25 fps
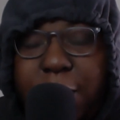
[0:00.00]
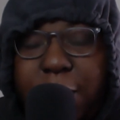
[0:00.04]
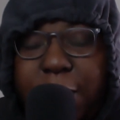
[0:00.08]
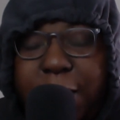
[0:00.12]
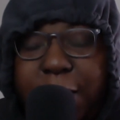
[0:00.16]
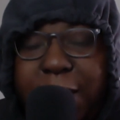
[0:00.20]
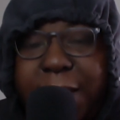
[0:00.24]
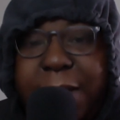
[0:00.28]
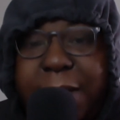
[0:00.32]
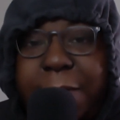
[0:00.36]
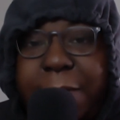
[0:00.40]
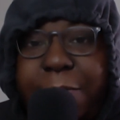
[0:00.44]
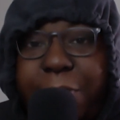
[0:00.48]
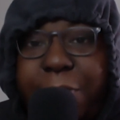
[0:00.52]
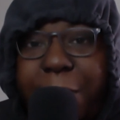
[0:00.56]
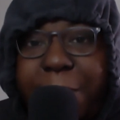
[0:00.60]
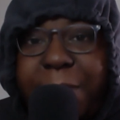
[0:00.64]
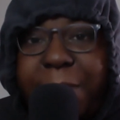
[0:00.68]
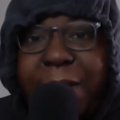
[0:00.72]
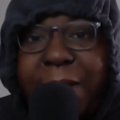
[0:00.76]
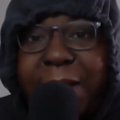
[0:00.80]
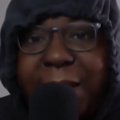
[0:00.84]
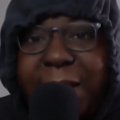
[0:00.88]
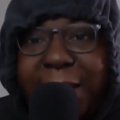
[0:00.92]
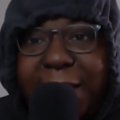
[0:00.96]
in the
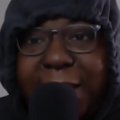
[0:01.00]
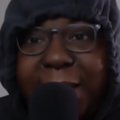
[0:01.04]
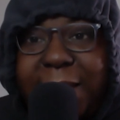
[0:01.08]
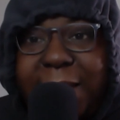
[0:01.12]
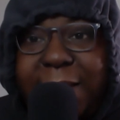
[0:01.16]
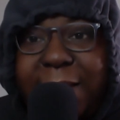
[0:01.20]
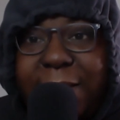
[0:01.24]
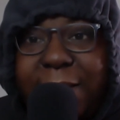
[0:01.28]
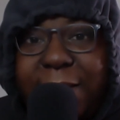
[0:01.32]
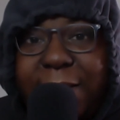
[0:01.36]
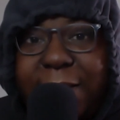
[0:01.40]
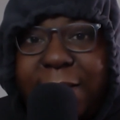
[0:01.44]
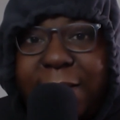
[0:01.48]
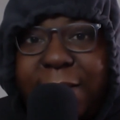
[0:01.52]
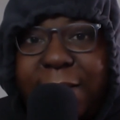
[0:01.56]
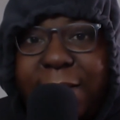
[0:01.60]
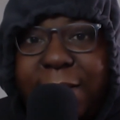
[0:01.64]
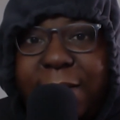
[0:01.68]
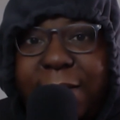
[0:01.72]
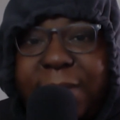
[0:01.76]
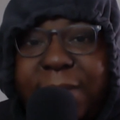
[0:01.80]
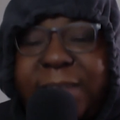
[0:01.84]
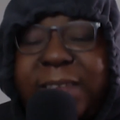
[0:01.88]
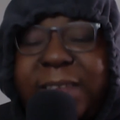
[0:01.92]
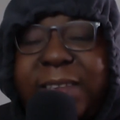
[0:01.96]
Premier League
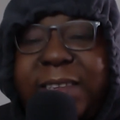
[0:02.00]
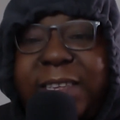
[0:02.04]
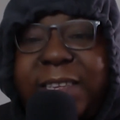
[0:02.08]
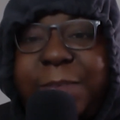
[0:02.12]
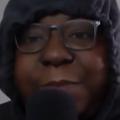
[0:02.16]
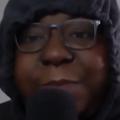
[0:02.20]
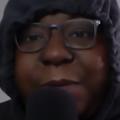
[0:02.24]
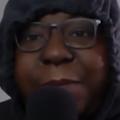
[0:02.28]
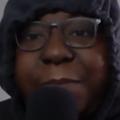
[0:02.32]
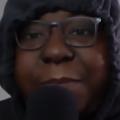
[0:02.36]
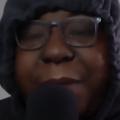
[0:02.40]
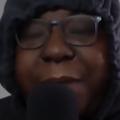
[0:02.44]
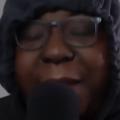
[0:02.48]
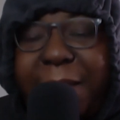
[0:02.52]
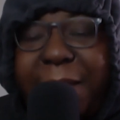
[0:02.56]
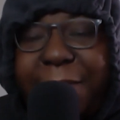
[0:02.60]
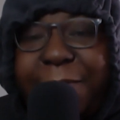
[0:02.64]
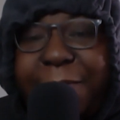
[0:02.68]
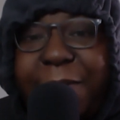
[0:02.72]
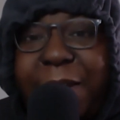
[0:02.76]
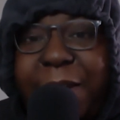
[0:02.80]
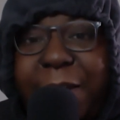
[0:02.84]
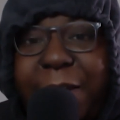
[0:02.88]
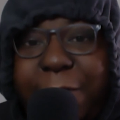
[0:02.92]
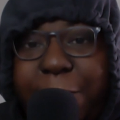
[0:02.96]
since he's been playing
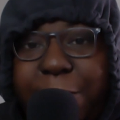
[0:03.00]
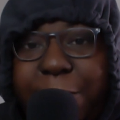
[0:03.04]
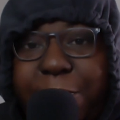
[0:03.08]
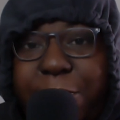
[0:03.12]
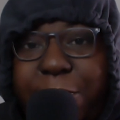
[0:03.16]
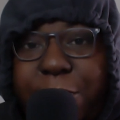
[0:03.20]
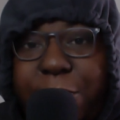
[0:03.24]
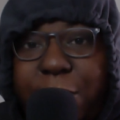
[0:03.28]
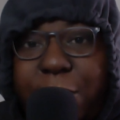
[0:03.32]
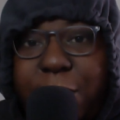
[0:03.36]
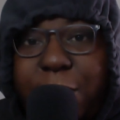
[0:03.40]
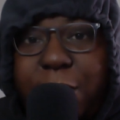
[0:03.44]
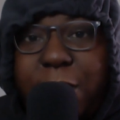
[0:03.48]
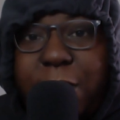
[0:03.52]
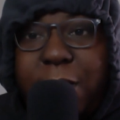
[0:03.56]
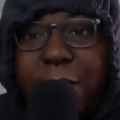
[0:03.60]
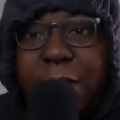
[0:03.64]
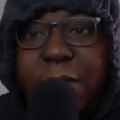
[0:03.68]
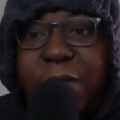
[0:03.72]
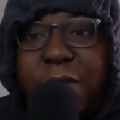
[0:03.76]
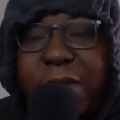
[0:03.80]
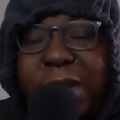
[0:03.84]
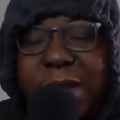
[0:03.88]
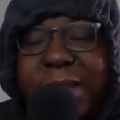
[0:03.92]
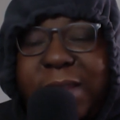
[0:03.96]
for Liverpool.
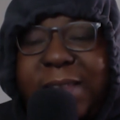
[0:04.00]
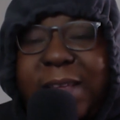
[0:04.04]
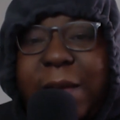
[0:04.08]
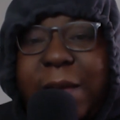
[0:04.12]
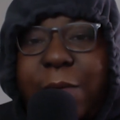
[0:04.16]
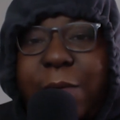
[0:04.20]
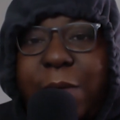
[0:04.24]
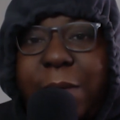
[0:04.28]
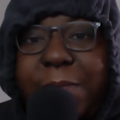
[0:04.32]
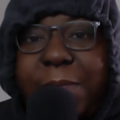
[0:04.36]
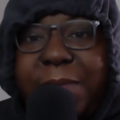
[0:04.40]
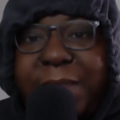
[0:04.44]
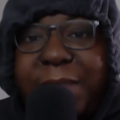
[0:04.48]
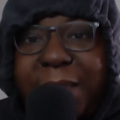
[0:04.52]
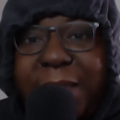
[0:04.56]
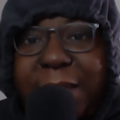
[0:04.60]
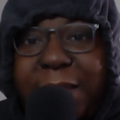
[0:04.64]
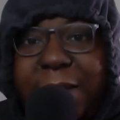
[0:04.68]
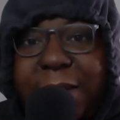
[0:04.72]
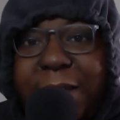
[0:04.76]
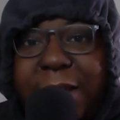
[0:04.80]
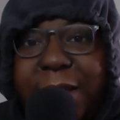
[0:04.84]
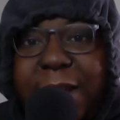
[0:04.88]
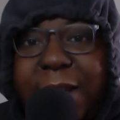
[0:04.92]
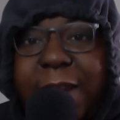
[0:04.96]
You understand what I'm saying?
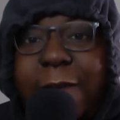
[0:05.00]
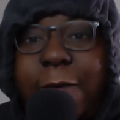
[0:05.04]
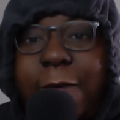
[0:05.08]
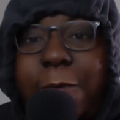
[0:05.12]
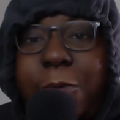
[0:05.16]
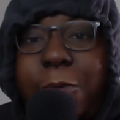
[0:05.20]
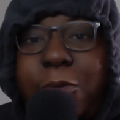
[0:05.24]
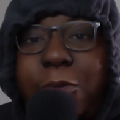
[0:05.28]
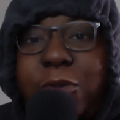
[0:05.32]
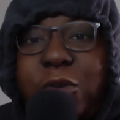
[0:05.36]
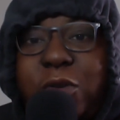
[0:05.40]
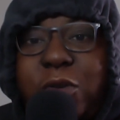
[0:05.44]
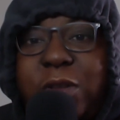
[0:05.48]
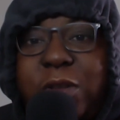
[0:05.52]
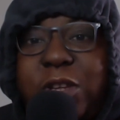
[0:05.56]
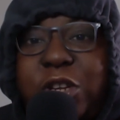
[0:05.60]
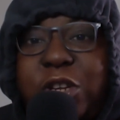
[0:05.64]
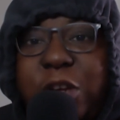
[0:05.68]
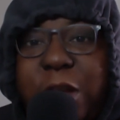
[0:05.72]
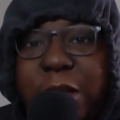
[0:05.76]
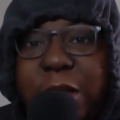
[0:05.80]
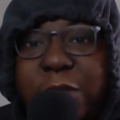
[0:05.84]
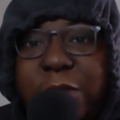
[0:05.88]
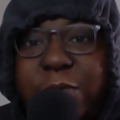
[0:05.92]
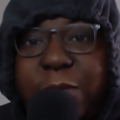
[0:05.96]
Liverpool took the
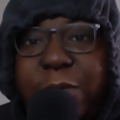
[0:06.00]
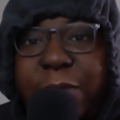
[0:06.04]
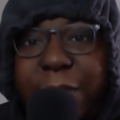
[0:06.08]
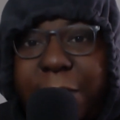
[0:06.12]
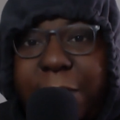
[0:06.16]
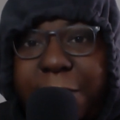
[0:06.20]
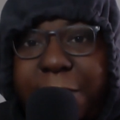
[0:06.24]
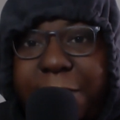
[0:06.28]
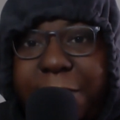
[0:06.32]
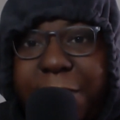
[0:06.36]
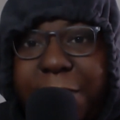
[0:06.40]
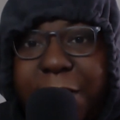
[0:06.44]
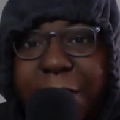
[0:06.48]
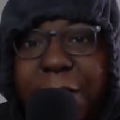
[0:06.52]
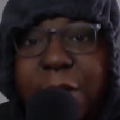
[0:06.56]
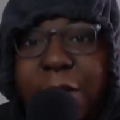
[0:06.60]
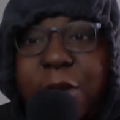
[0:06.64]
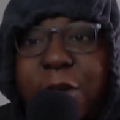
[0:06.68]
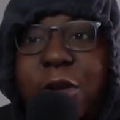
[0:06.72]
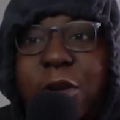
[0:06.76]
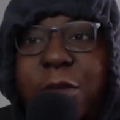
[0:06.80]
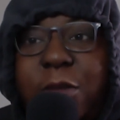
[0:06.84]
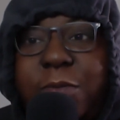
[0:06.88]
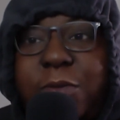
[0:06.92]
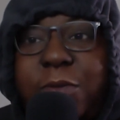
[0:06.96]
chance with him.
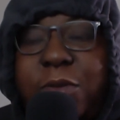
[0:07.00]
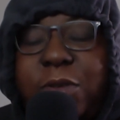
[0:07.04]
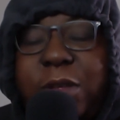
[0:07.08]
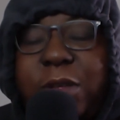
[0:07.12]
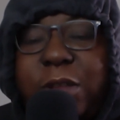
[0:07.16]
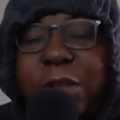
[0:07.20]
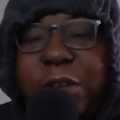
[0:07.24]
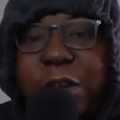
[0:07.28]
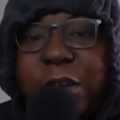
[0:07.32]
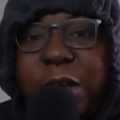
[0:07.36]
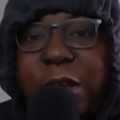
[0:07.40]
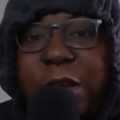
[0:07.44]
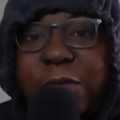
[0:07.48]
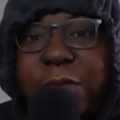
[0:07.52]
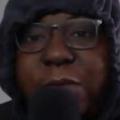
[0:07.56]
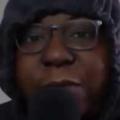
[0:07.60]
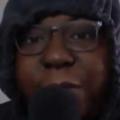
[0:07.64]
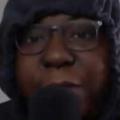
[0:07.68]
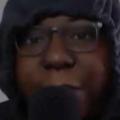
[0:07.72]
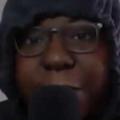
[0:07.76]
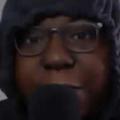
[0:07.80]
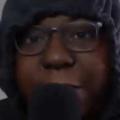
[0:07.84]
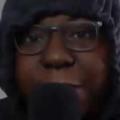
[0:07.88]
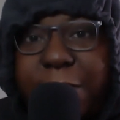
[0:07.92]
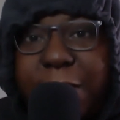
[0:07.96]
Klopp took the chance with him.